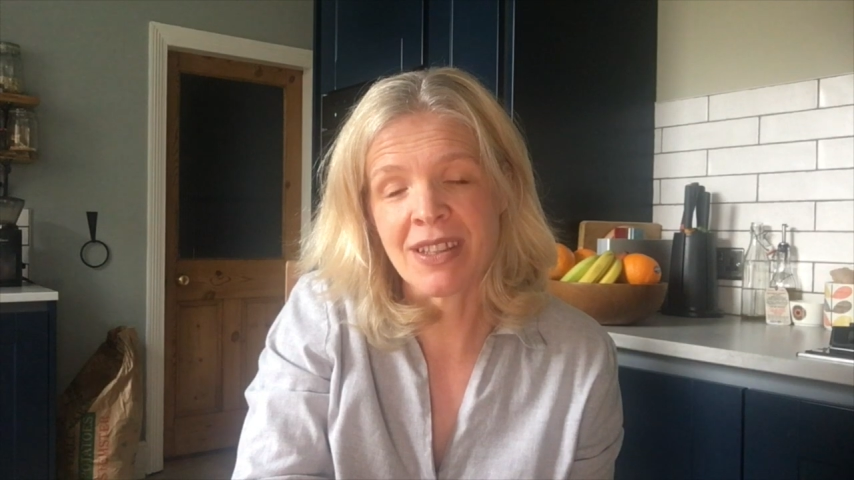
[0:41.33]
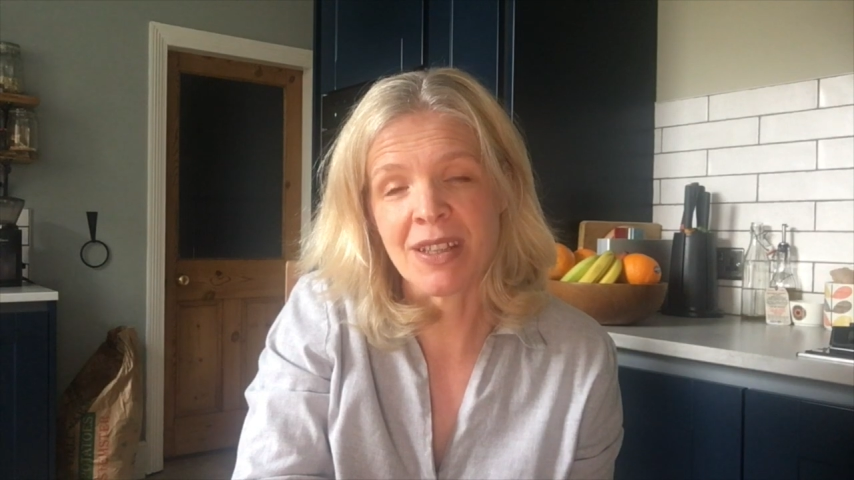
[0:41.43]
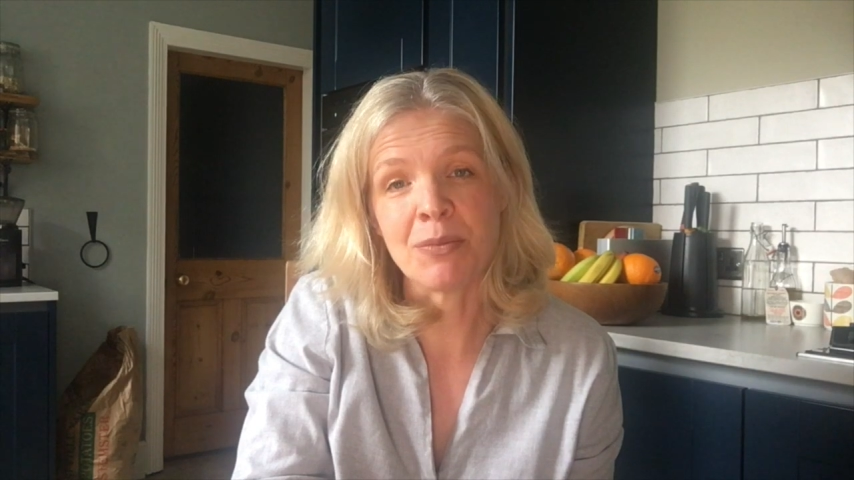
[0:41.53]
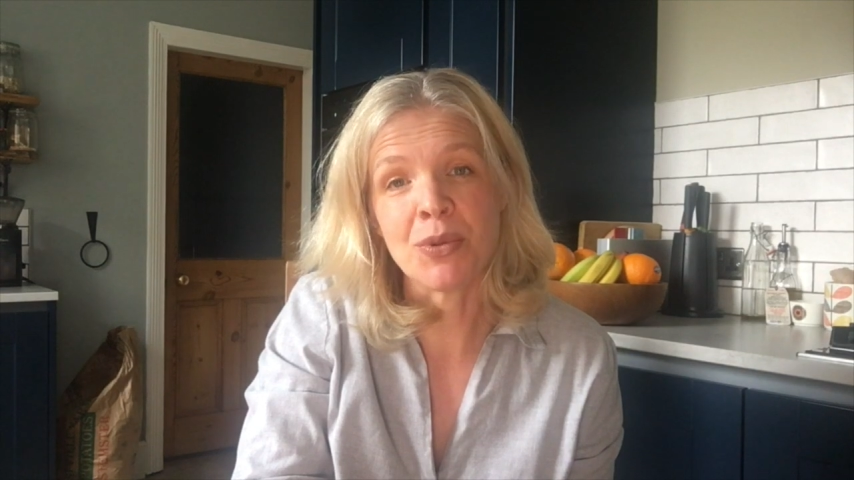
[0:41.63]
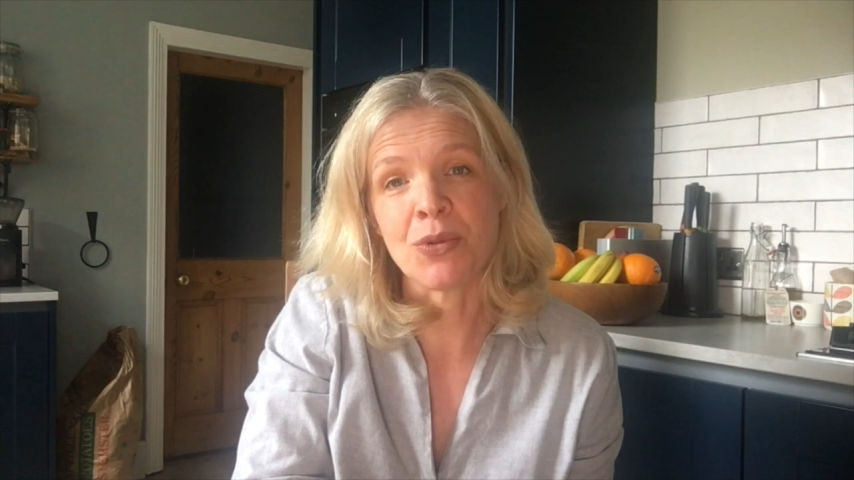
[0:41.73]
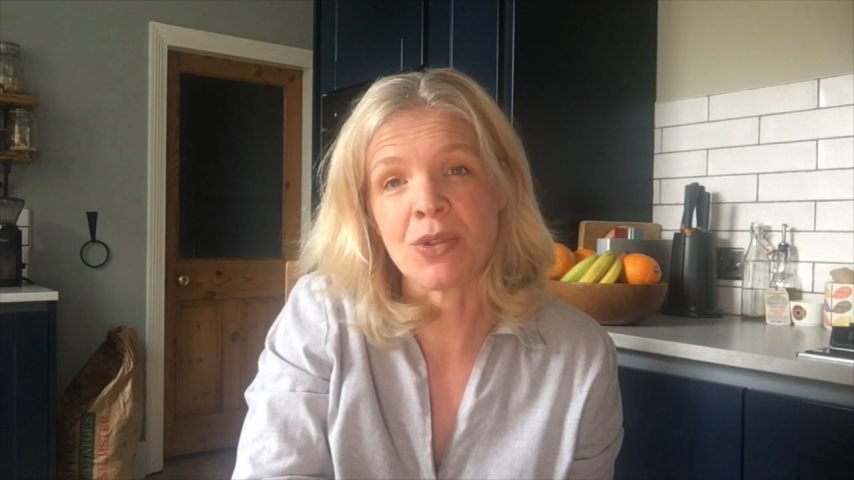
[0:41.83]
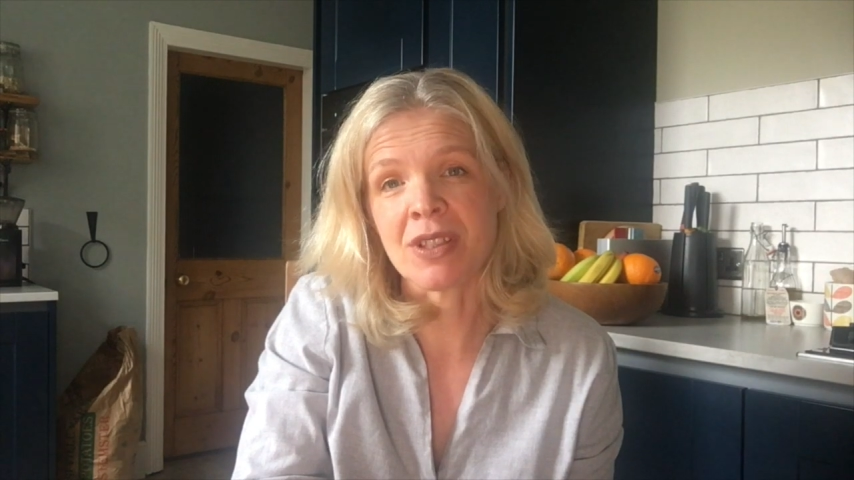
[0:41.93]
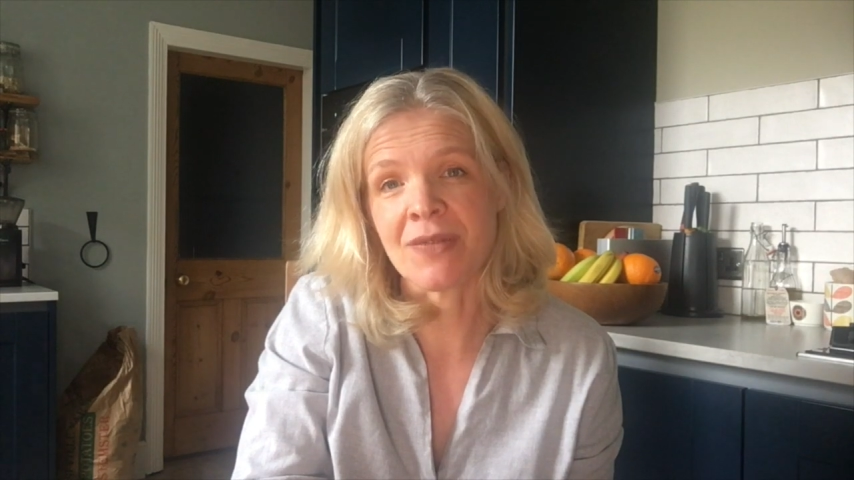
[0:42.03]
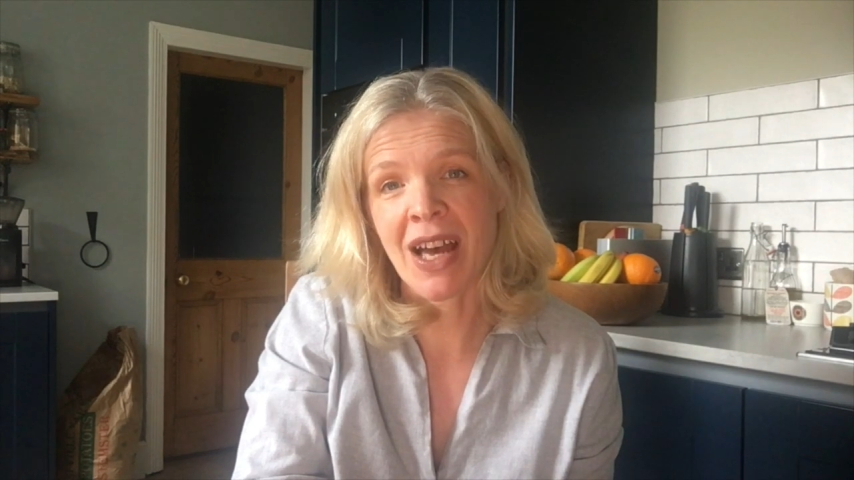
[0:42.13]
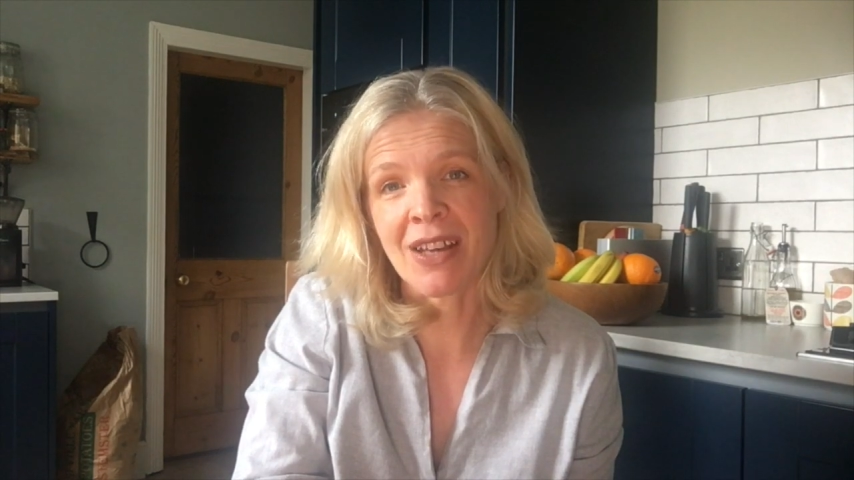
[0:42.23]
the
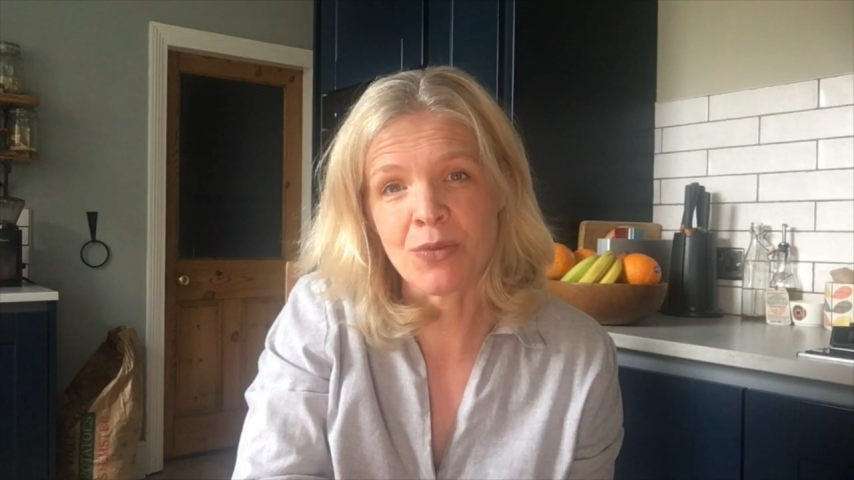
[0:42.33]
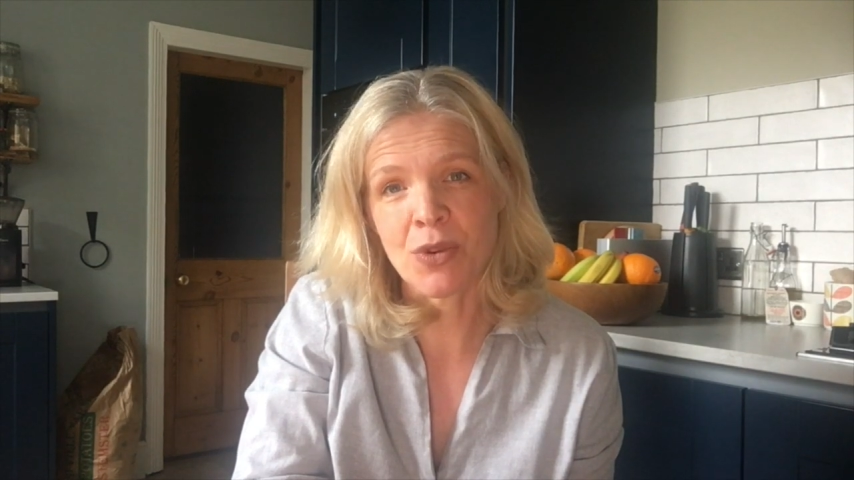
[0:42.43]
importance of hand